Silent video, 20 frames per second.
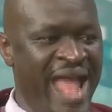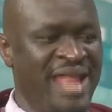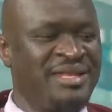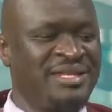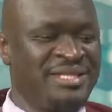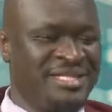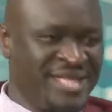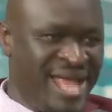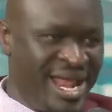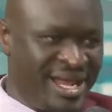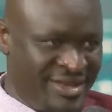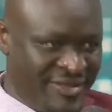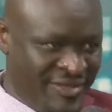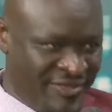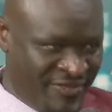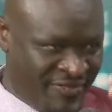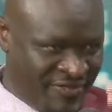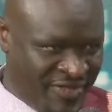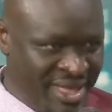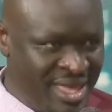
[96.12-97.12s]
And start
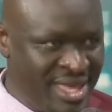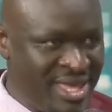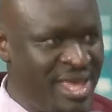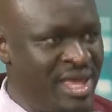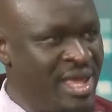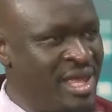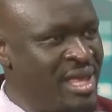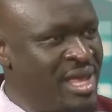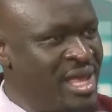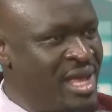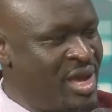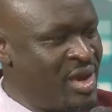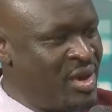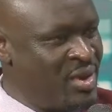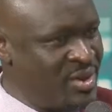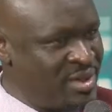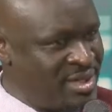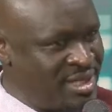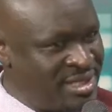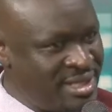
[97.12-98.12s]
thinking,
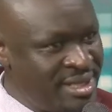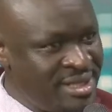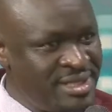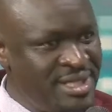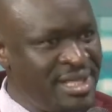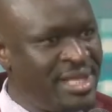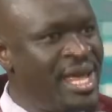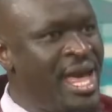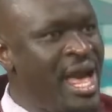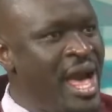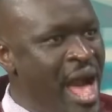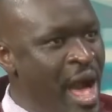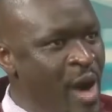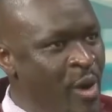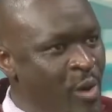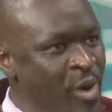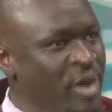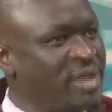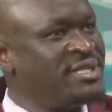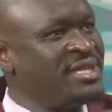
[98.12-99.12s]
cogitating,
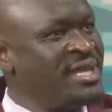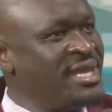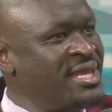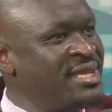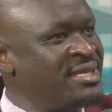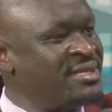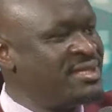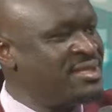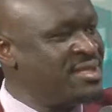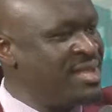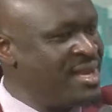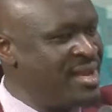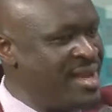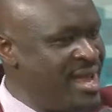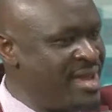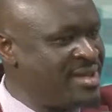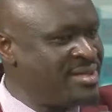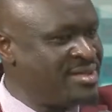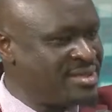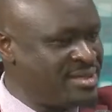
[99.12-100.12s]
what is the
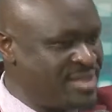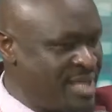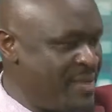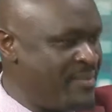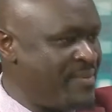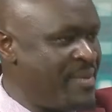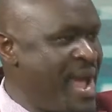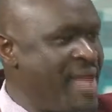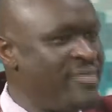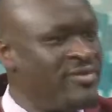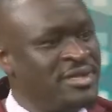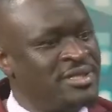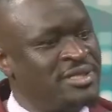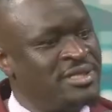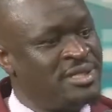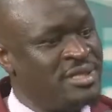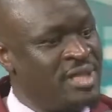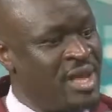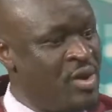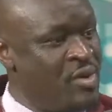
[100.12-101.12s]
next step? And this
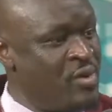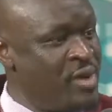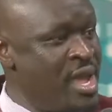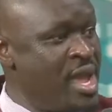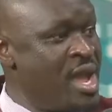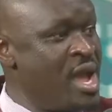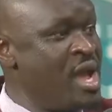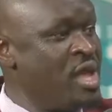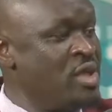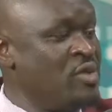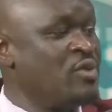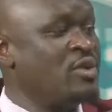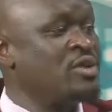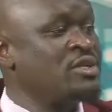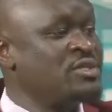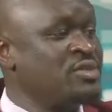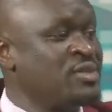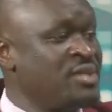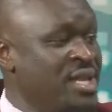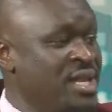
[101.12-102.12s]
is now where you
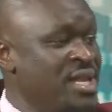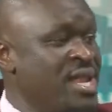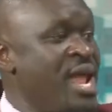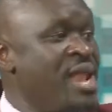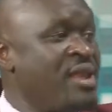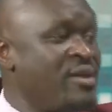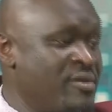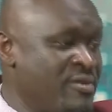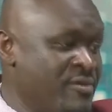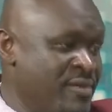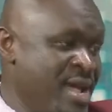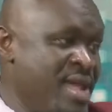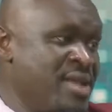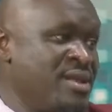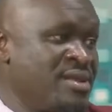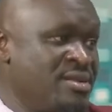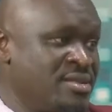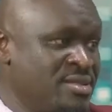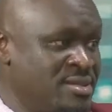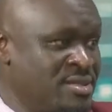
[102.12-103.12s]
also need a lot of
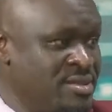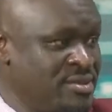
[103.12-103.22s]
guidance.